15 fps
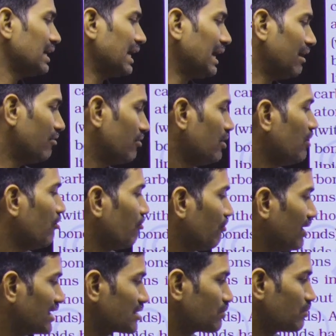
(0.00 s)
have
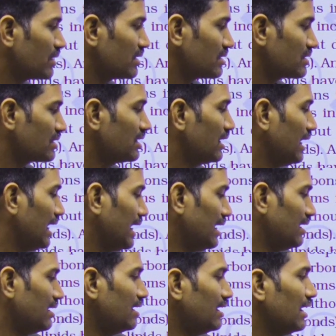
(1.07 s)
phosphorus
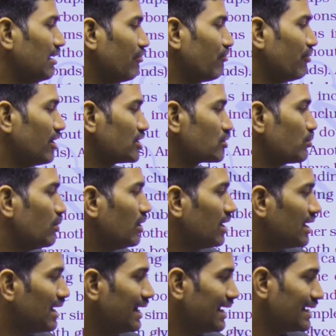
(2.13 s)
and a
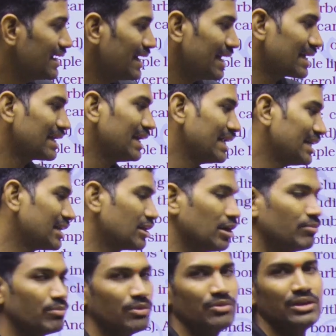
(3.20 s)
phosphorylated organic
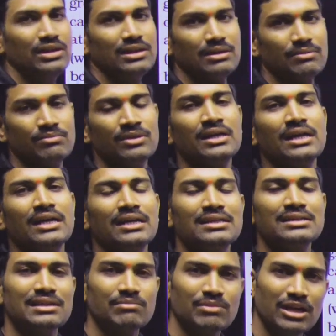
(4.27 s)
compound in them. In
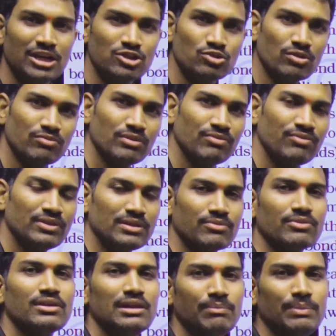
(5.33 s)
some cases of the
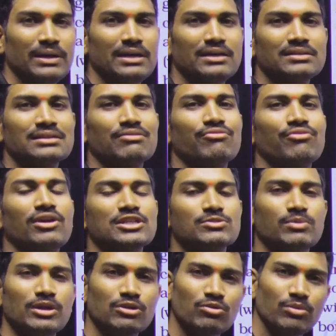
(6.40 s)
lipids,
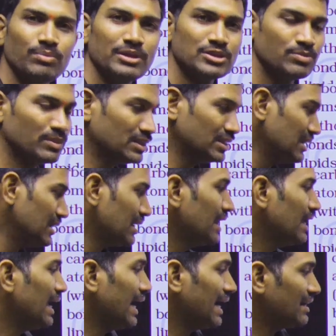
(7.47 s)
phosphate group is present,
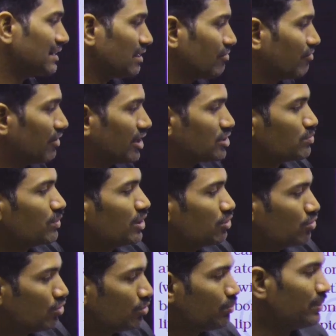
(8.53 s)
and that phosphate
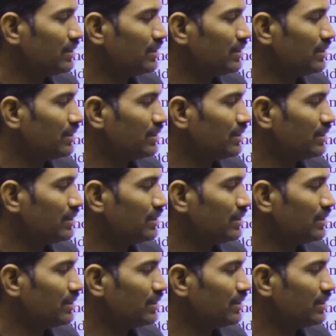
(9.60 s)
group